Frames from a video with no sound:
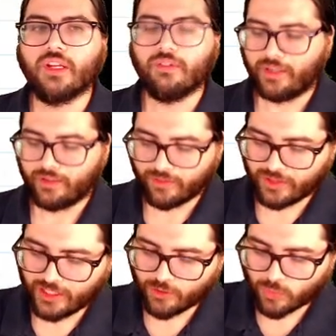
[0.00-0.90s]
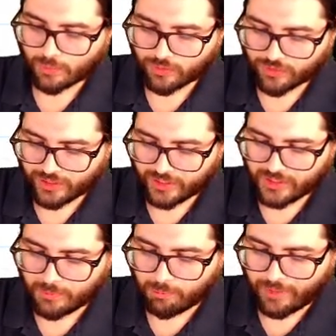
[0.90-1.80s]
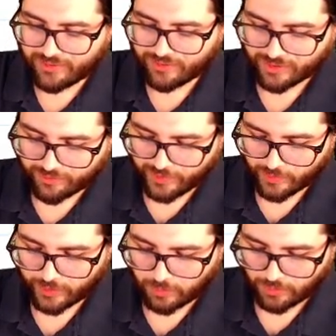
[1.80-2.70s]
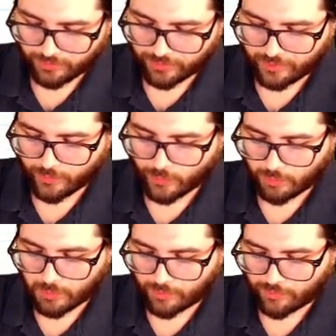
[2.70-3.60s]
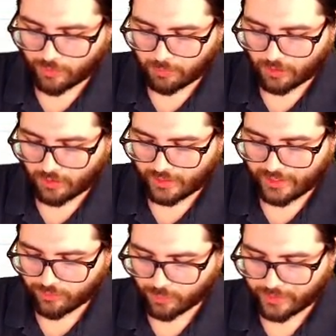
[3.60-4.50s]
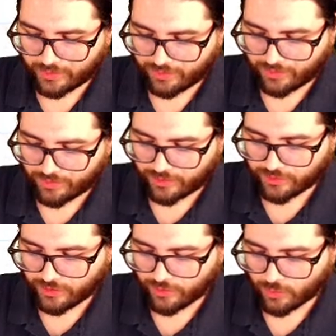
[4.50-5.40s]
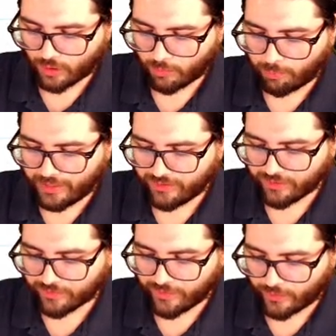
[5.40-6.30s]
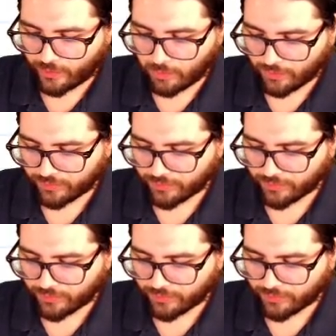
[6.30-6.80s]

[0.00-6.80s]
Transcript: Right? These represented the basic variables. If you remember from our last week's discussion, these are our basic variables.